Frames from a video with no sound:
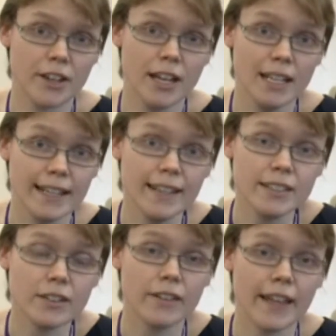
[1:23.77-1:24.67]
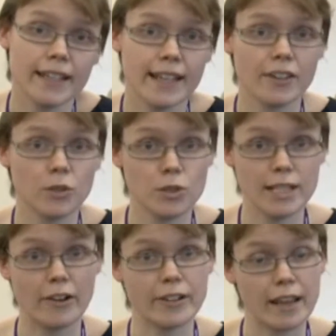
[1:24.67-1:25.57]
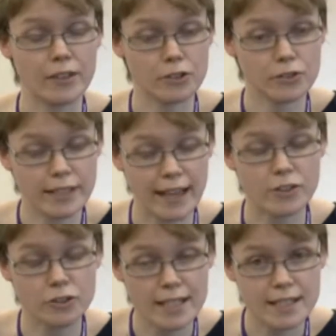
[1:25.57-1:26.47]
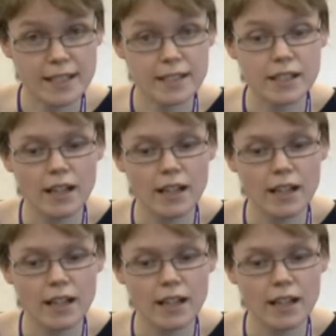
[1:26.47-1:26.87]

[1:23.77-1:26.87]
early so that they can get sorted out and get treated.